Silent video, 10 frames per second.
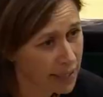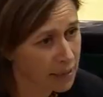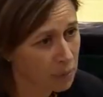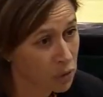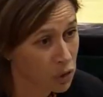
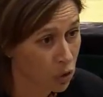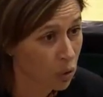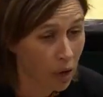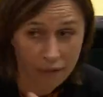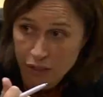some more
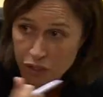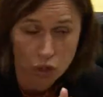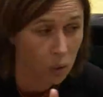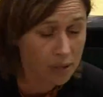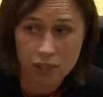on those
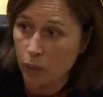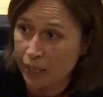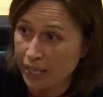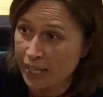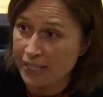short
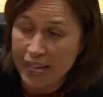squares,